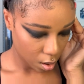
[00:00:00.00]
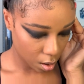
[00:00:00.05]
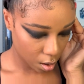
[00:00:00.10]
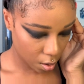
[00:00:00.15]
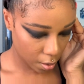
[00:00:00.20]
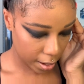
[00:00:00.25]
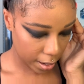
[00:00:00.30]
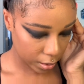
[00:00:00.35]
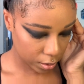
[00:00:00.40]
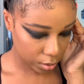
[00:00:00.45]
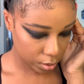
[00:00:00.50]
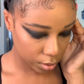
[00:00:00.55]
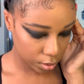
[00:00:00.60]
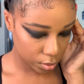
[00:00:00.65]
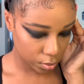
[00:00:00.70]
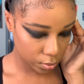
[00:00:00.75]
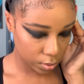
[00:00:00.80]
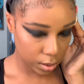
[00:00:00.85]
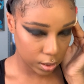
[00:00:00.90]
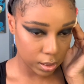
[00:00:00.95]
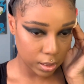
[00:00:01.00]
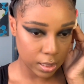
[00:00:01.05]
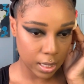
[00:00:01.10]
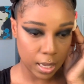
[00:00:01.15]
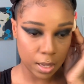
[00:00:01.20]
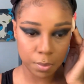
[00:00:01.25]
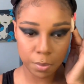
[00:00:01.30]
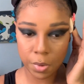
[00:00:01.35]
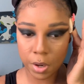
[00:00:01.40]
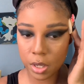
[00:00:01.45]
I'll actually use this
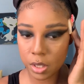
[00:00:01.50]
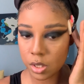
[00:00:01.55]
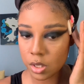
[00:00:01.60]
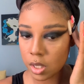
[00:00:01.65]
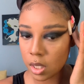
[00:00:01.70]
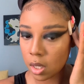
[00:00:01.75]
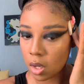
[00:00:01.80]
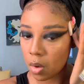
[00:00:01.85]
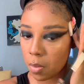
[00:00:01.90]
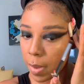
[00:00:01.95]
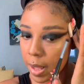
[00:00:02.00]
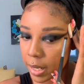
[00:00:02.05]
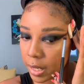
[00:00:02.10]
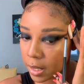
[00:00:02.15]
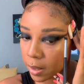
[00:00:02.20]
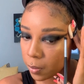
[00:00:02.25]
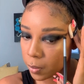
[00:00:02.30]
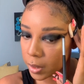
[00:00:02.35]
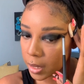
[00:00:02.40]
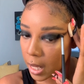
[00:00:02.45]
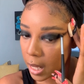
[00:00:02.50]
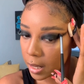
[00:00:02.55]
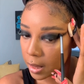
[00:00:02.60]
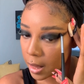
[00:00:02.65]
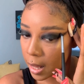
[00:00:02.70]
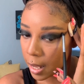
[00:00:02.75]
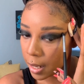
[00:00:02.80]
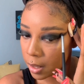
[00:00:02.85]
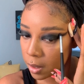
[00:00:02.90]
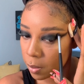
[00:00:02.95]
same brush and go back in with that
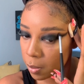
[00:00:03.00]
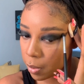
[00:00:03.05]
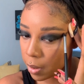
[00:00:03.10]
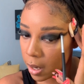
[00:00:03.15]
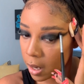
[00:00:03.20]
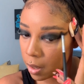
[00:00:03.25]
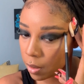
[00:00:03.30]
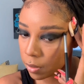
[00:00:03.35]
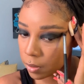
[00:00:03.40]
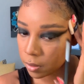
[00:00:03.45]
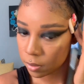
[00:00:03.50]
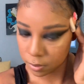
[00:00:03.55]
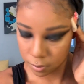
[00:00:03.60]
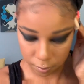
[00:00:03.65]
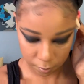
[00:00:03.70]
lighter brown.